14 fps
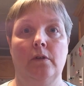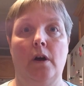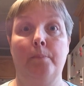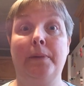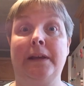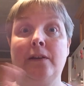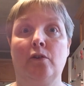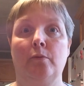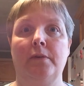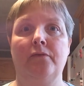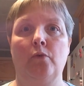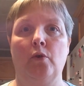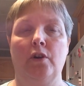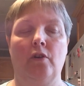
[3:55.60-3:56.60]
appear
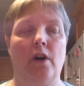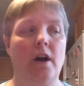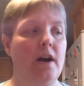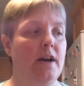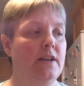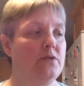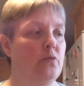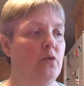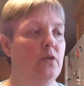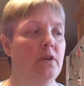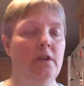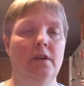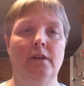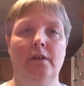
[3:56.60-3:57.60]
before your eyes.
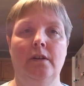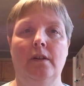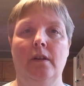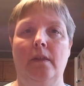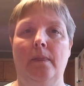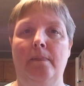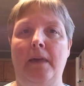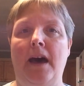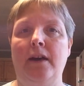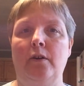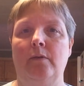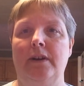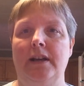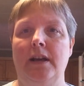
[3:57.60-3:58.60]
Well, that
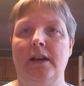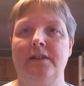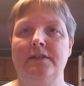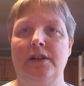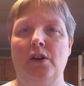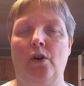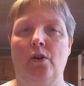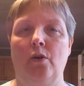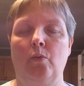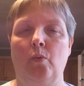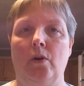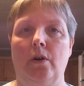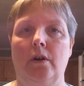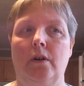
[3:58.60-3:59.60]
already has the
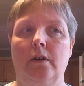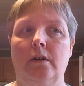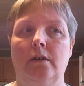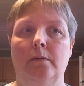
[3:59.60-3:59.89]
artwork